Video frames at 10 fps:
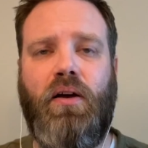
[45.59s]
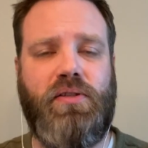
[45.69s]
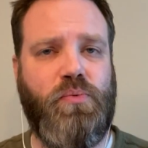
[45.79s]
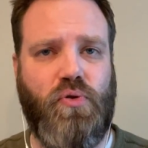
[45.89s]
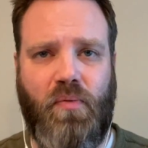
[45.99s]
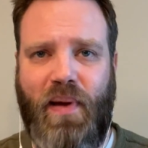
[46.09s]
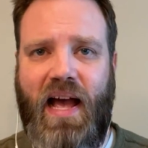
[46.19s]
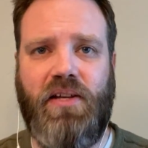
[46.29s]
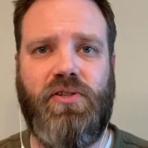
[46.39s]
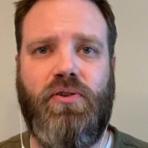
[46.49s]
some sort of
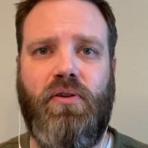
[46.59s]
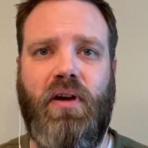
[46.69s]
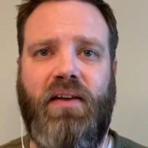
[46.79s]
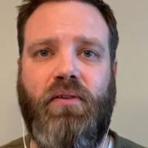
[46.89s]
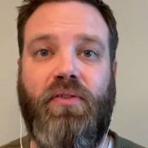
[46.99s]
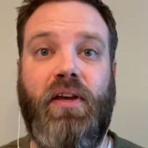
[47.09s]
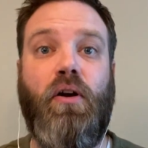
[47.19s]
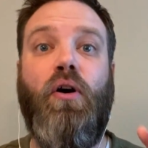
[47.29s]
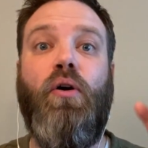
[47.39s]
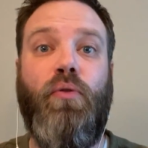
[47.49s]
pastor, and they'll think,
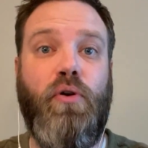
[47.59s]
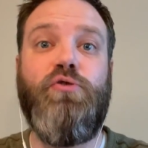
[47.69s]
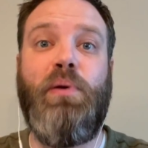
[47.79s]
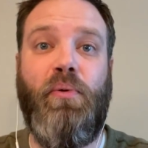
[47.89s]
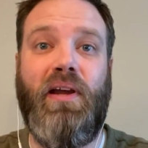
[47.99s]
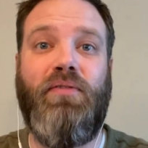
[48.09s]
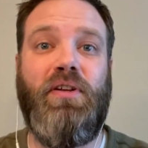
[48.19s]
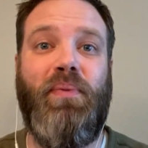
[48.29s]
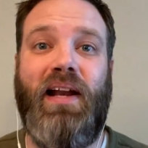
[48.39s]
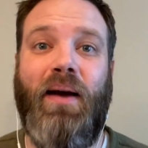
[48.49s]
oh, those people are
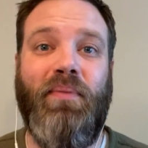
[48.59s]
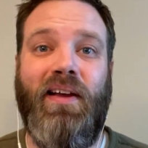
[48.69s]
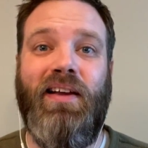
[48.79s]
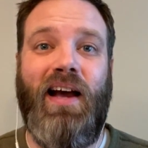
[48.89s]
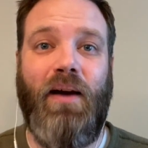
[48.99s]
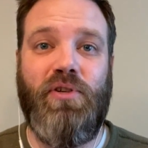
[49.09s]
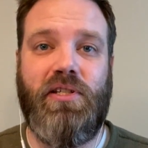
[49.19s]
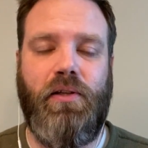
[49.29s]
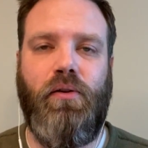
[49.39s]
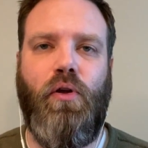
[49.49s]
gifted, but I'm
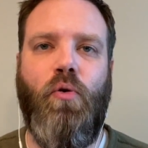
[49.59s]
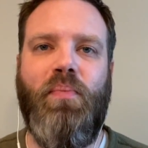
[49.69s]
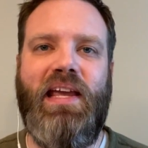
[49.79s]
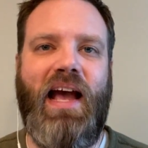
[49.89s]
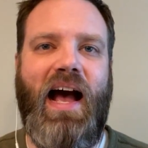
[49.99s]
just little old me.